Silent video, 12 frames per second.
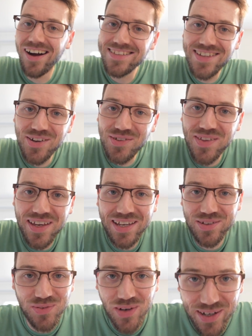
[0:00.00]
I don't think
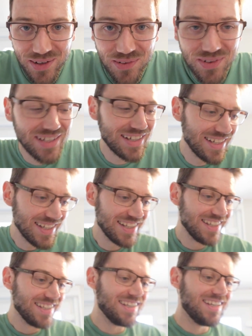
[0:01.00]
it will
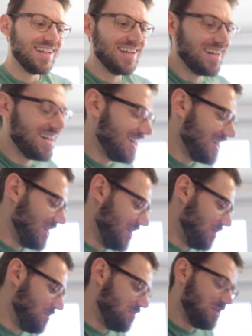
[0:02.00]

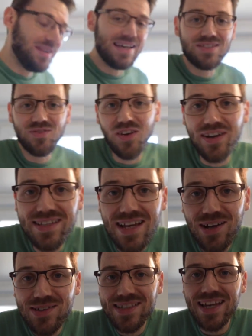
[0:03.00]
um, but let's find
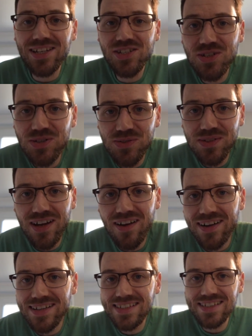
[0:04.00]
out stay tuned
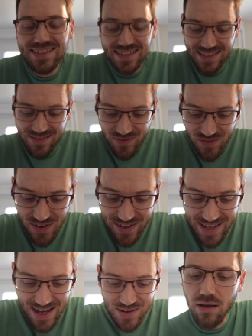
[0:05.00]
guys
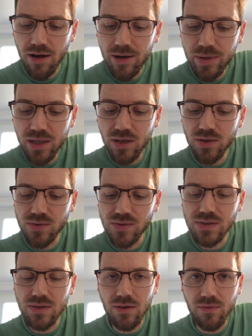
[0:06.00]
find out the
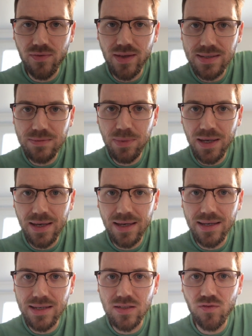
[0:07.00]
IBUs of this
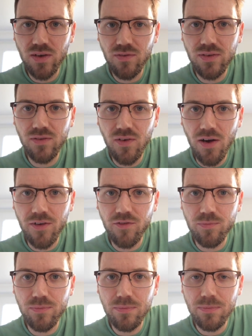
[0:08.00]
beer is 55
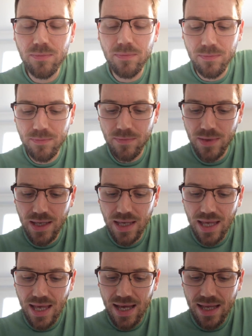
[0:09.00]

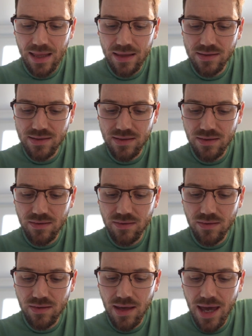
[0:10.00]
and
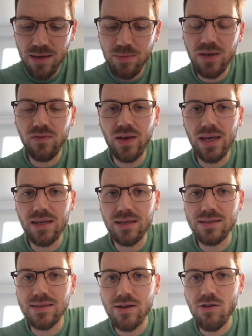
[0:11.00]
the ABV
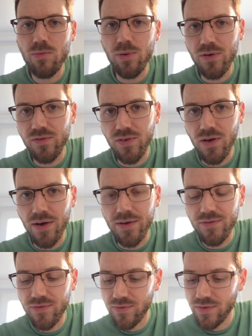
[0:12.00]
is 0 0.5
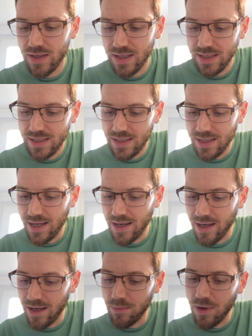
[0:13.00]

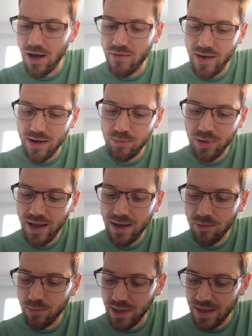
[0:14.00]
um, I've had a play
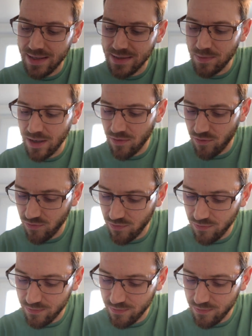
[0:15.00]
on Beersmith